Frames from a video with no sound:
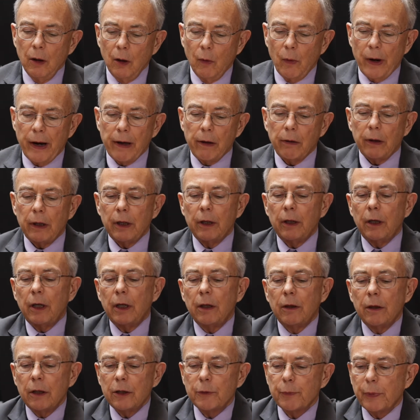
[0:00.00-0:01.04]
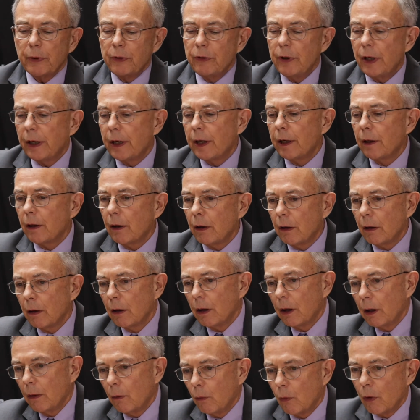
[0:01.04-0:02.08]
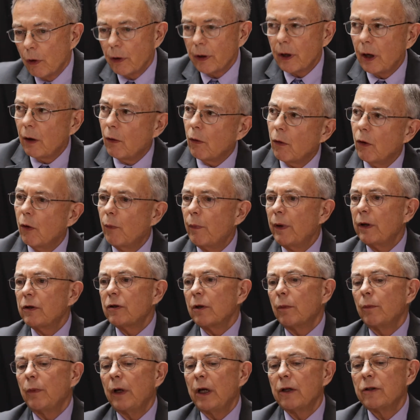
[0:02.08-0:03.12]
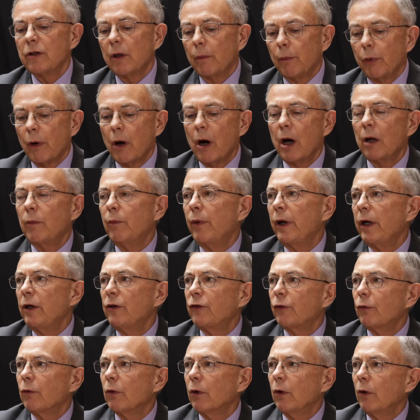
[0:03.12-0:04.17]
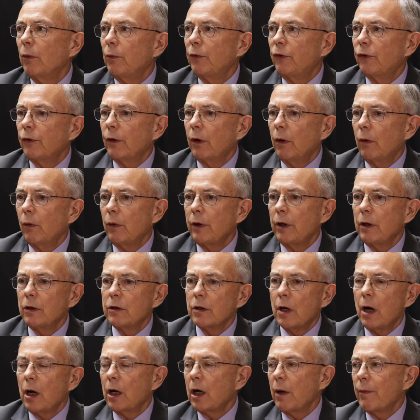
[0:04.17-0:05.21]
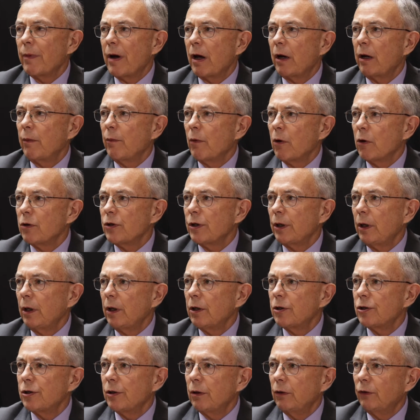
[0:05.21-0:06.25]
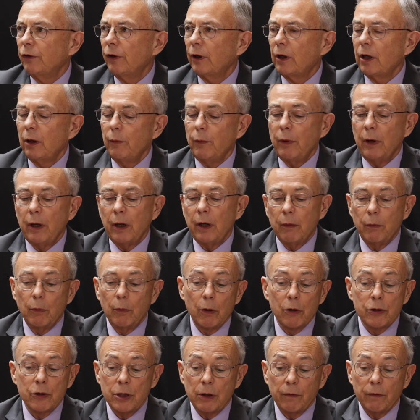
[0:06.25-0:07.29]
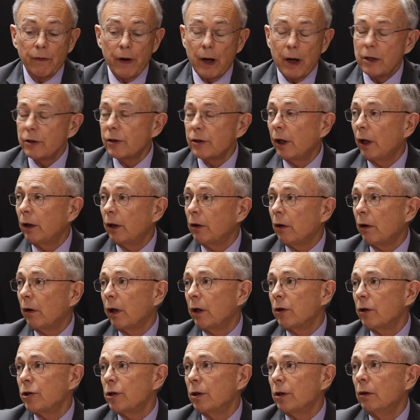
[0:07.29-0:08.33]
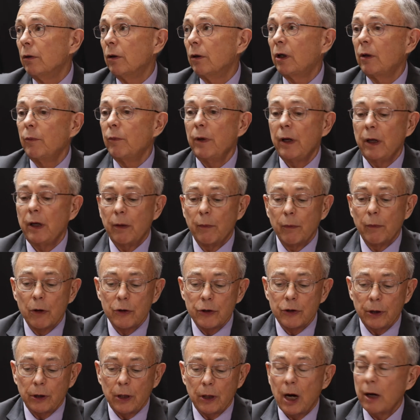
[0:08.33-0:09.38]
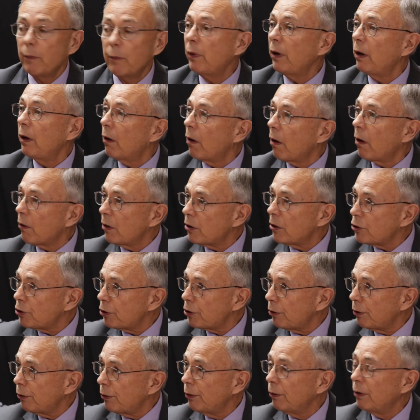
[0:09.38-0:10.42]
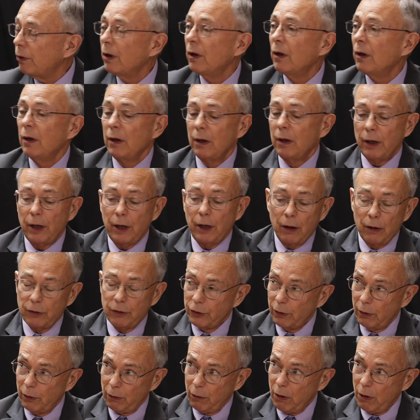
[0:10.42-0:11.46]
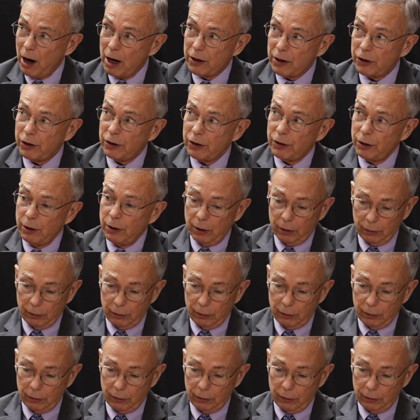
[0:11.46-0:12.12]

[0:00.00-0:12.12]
Well, in this particular working group, it's a broad-based group. So when you talk about emerging issues, it could be an emerging phytosanitary issue, it can be an emerging IPR issue, so it crosses